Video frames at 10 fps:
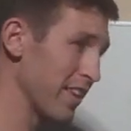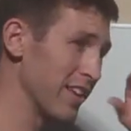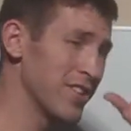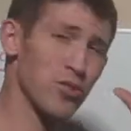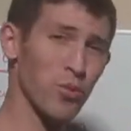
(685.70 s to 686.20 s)

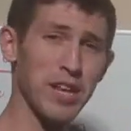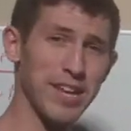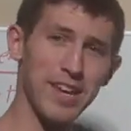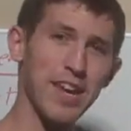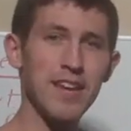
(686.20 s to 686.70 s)
this is
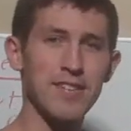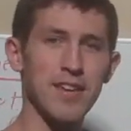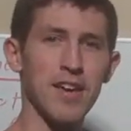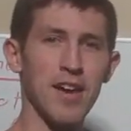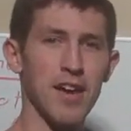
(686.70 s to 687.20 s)
really
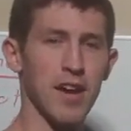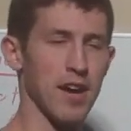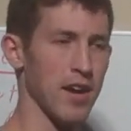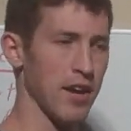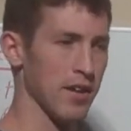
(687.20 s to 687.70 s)
easy.
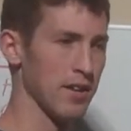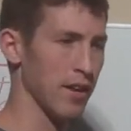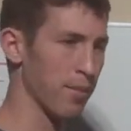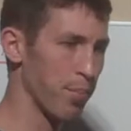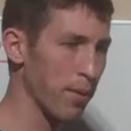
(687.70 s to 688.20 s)

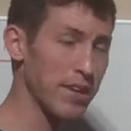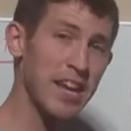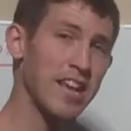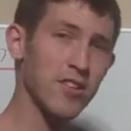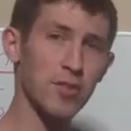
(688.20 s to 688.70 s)
Probably
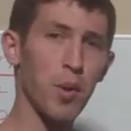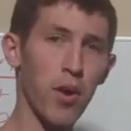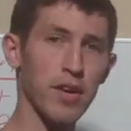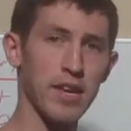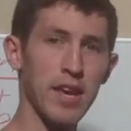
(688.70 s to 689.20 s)
the easiest
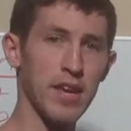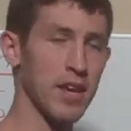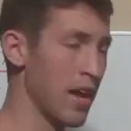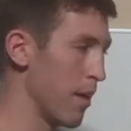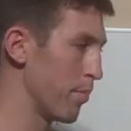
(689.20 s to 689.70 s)
part of
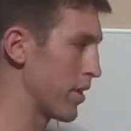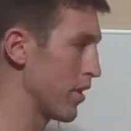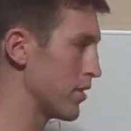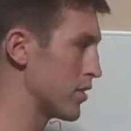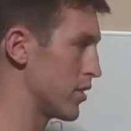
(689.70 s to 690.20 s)
kicking
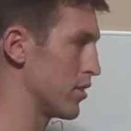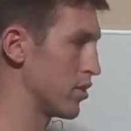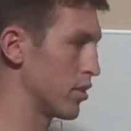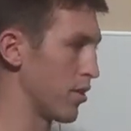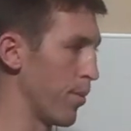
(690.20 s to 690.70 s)
because
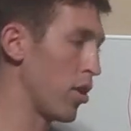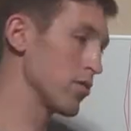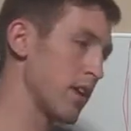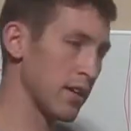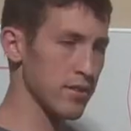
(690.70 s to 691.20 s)
the
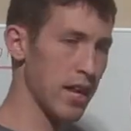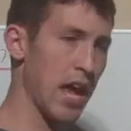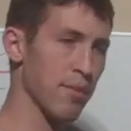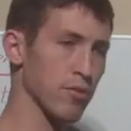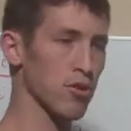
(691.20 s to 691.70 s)
ball's not
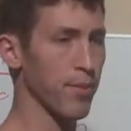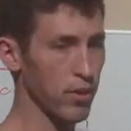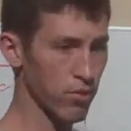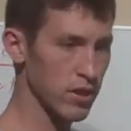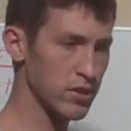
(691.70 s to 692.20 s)
snapped. There's
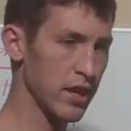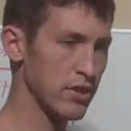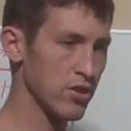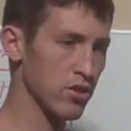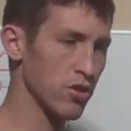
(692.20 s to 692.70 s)
nobody rushing
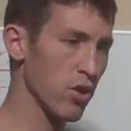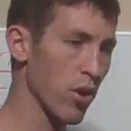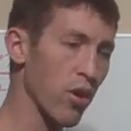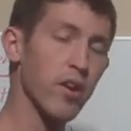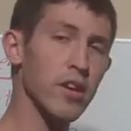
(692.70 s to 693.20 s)
at you. There's no
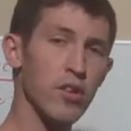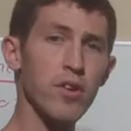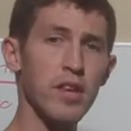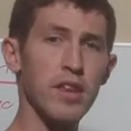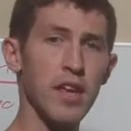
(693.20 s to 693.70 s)
hurry to do
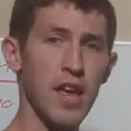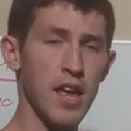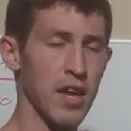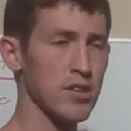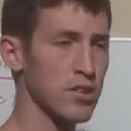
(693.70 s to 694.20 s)
anything.
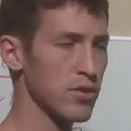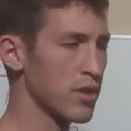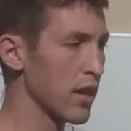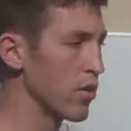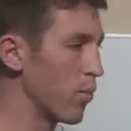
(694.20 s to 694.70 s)
This is
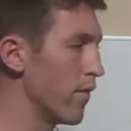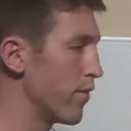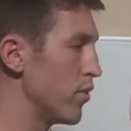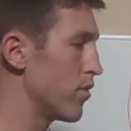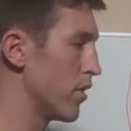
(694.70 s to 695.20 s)
kind of
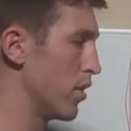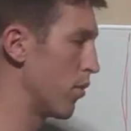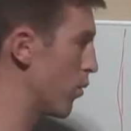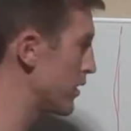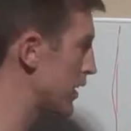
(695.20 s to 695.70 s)

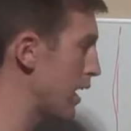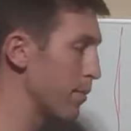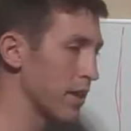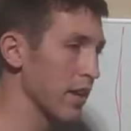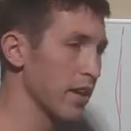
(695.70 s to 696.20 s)
the one
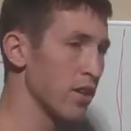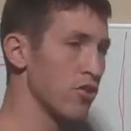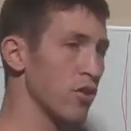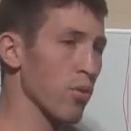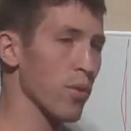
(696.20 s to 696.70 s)
time in kicking
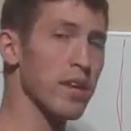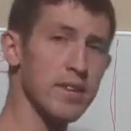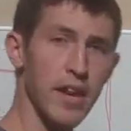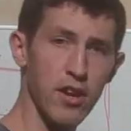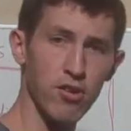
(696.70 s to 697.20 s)
that you can really
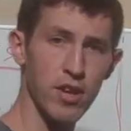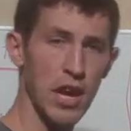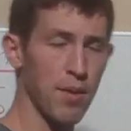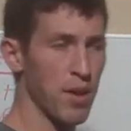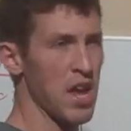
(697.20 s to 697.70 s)
take your
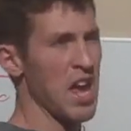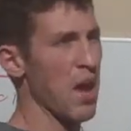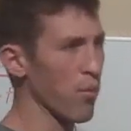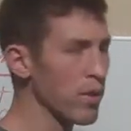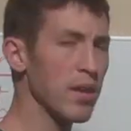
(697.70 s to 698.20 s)
time
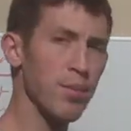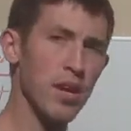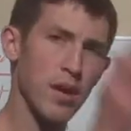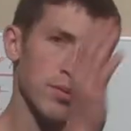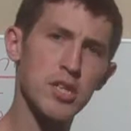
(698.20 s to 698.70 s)
and really
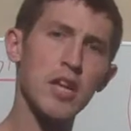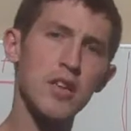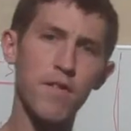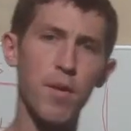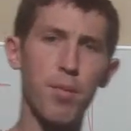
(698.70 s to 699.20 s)
be
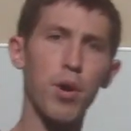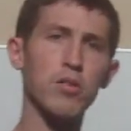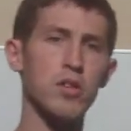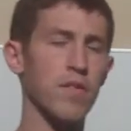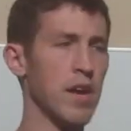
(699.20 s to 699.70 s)
obsessive
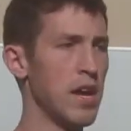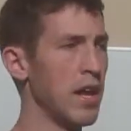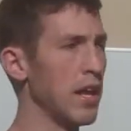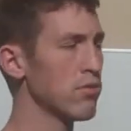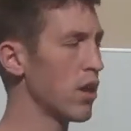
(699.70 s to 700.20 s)
compulsive.
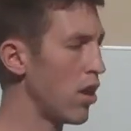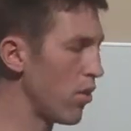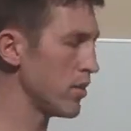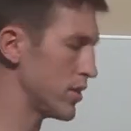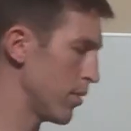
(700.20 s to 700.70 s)
And that's what I always